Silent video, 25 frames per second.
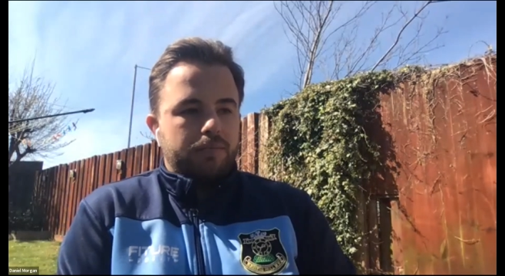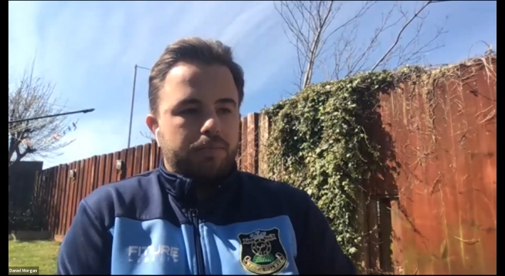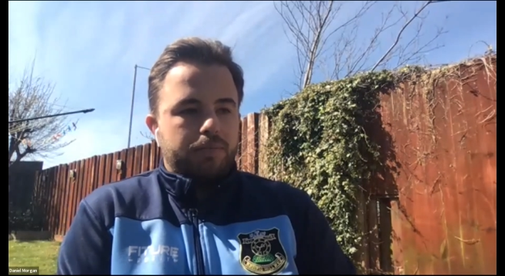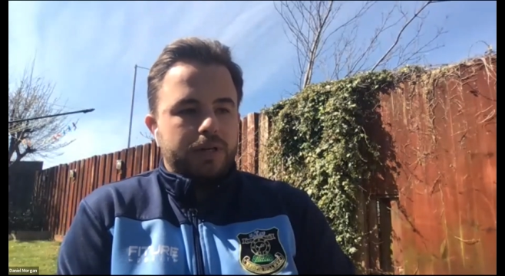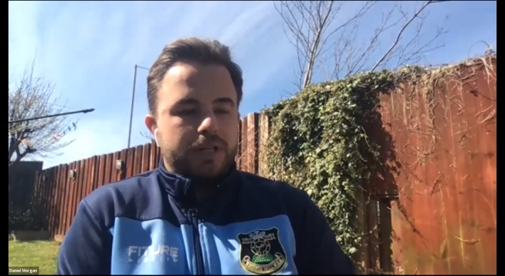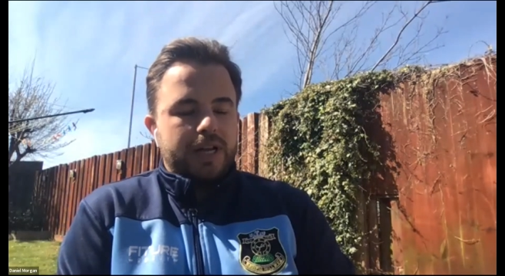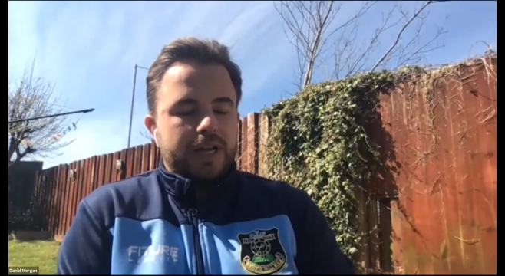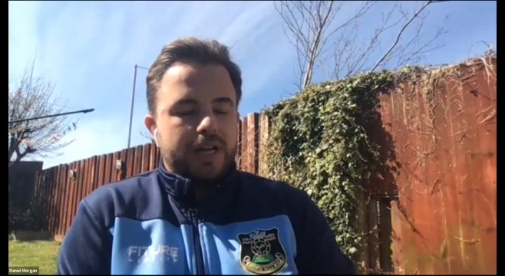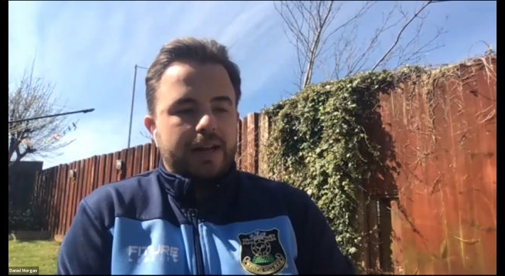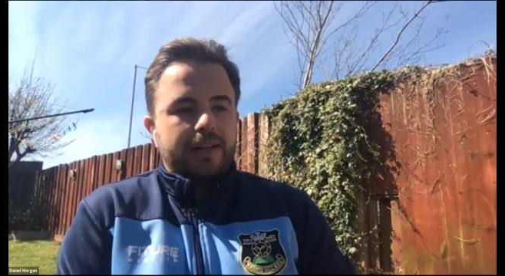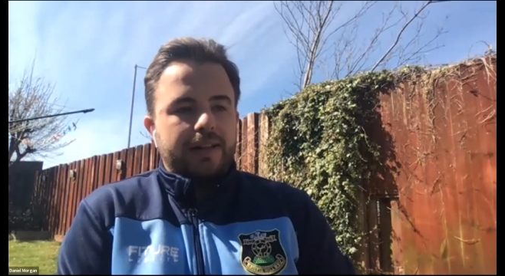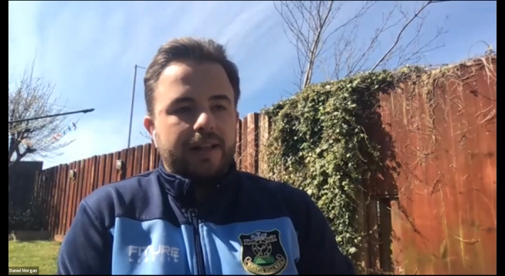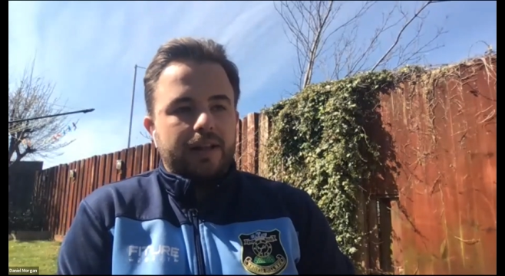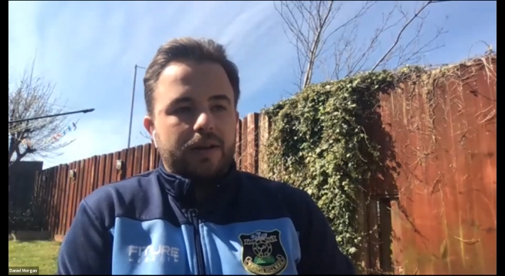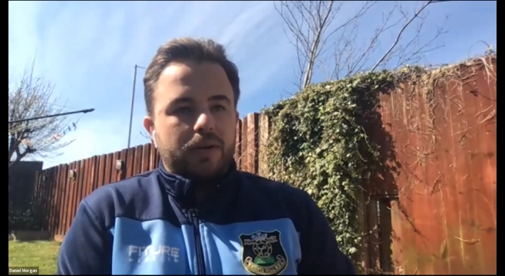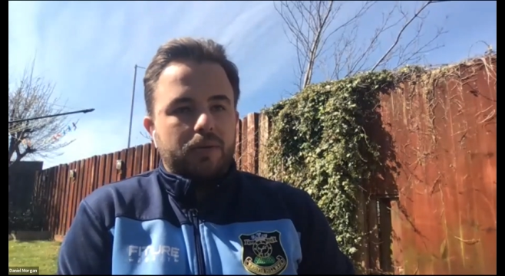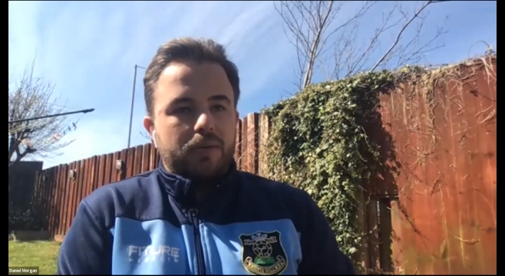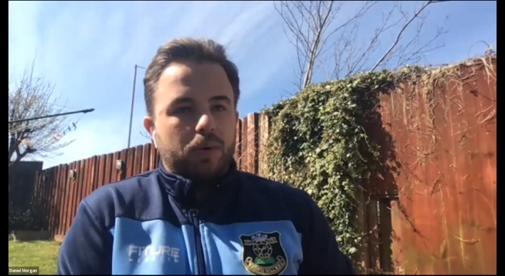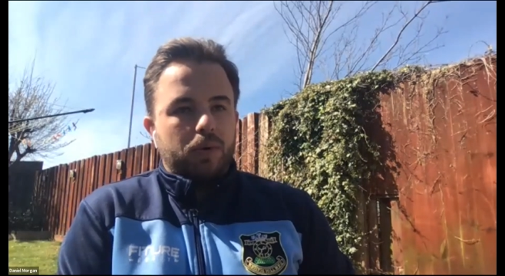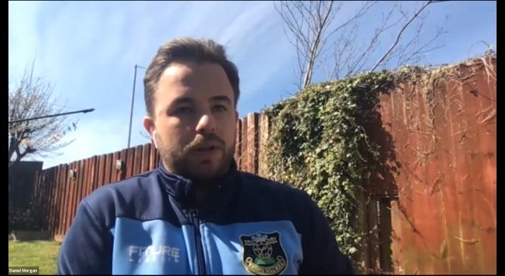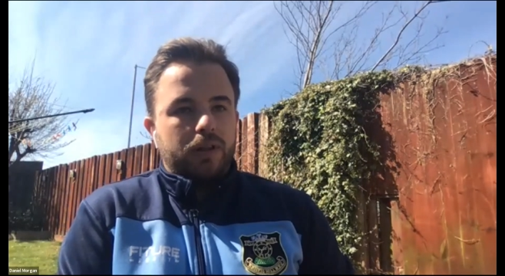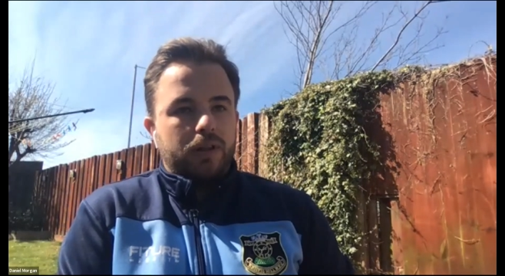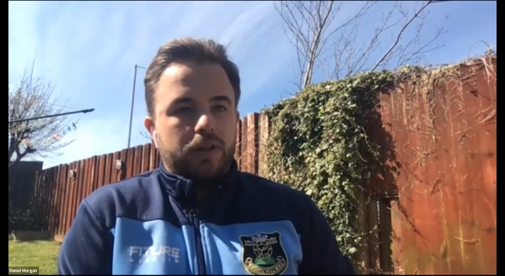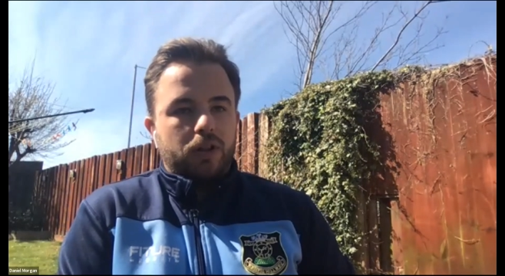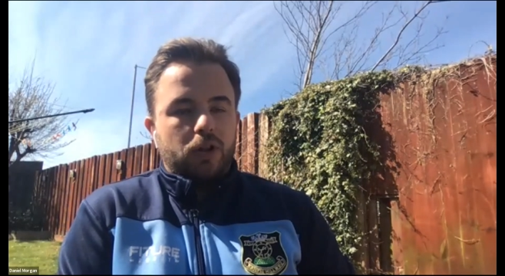presenting
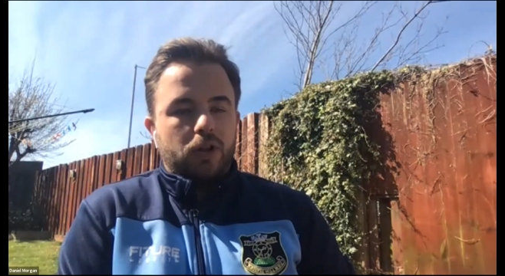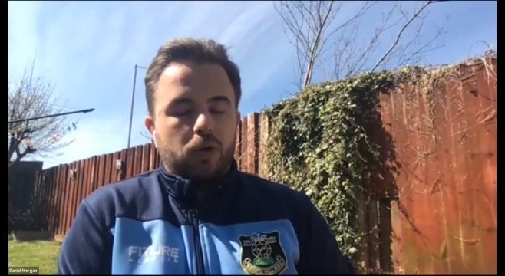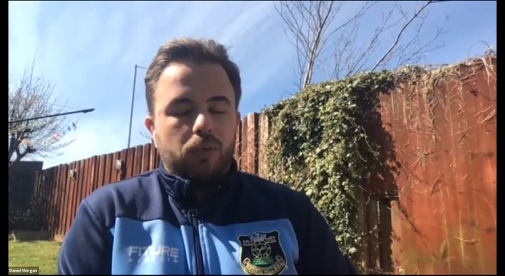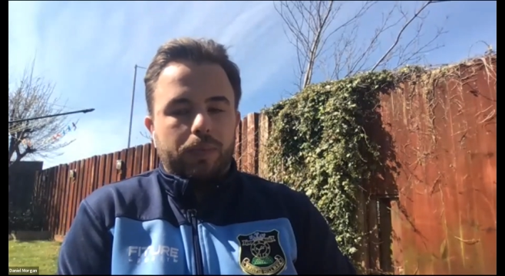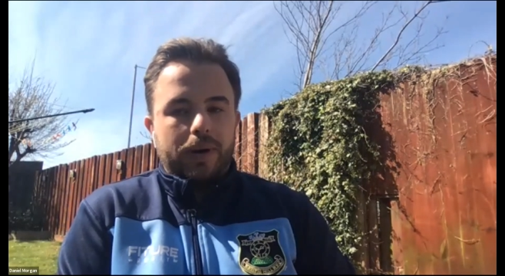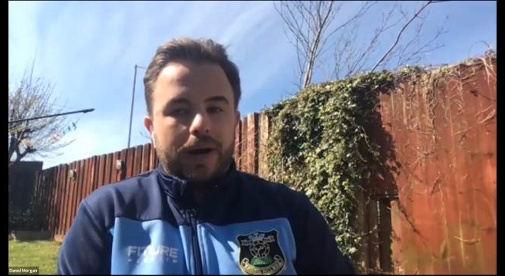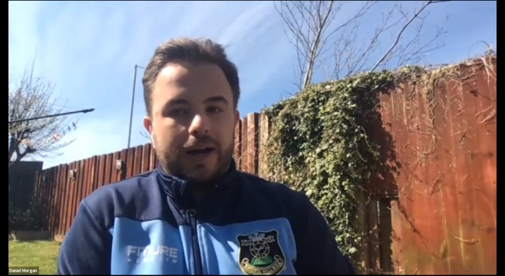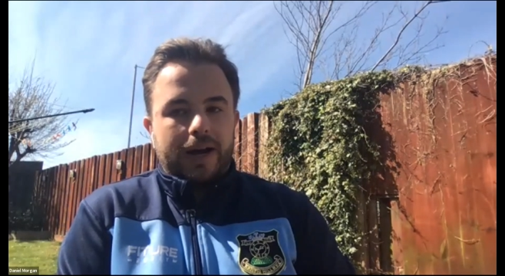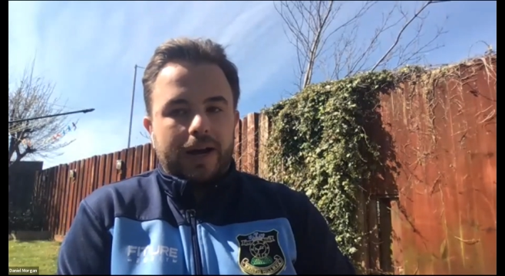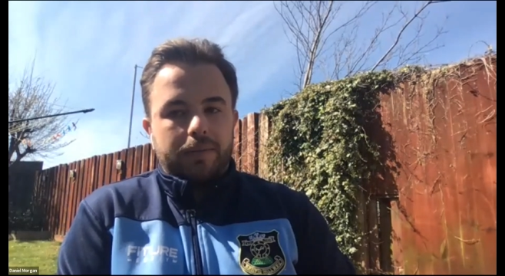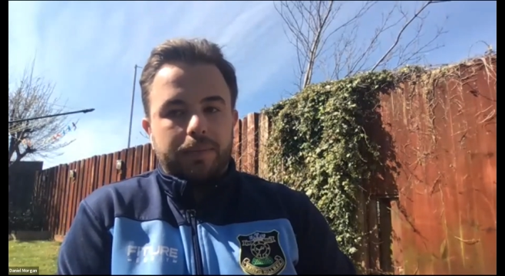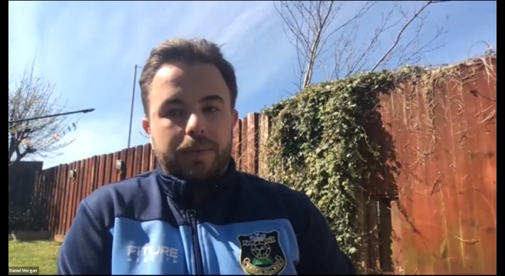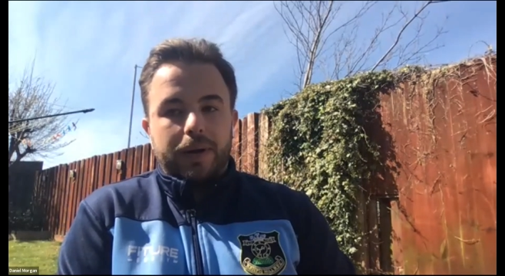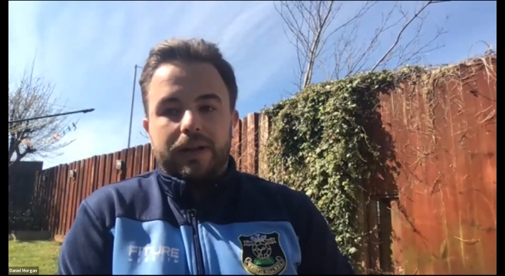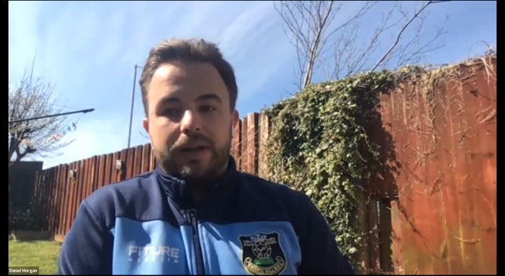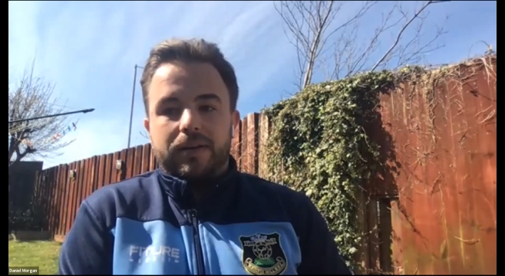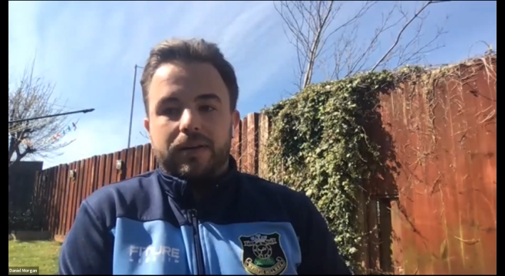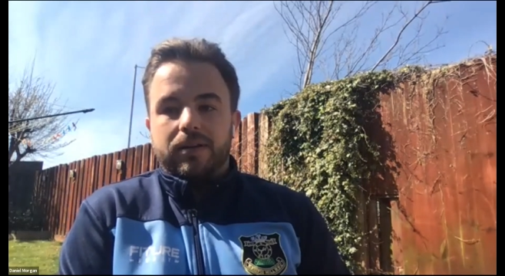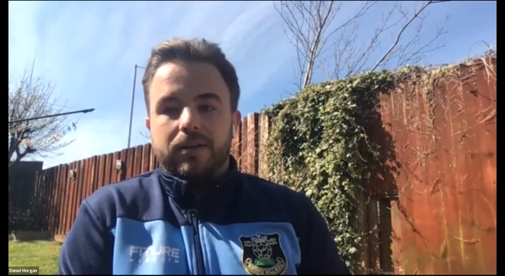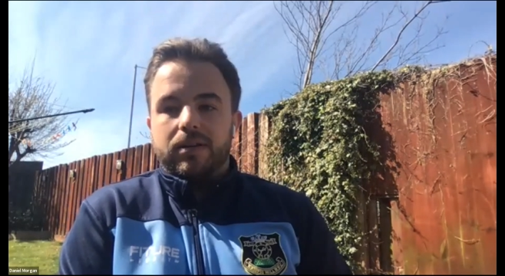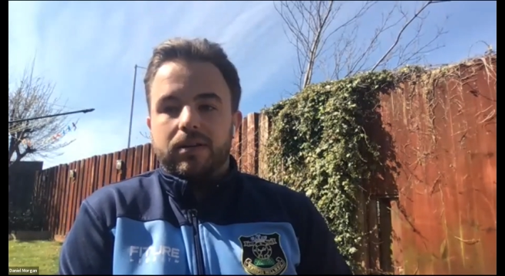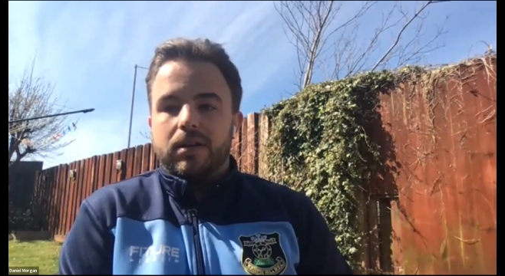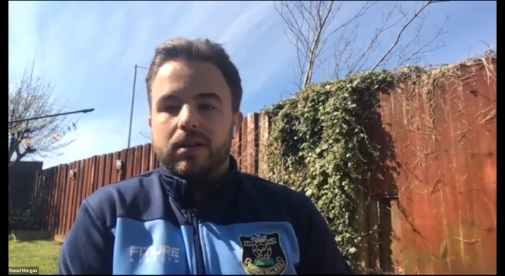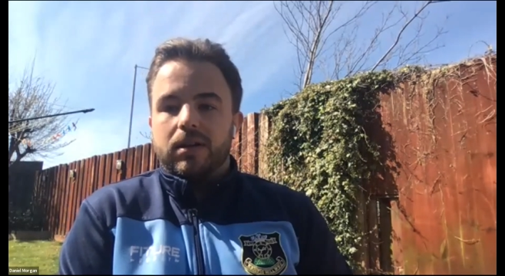with low back pain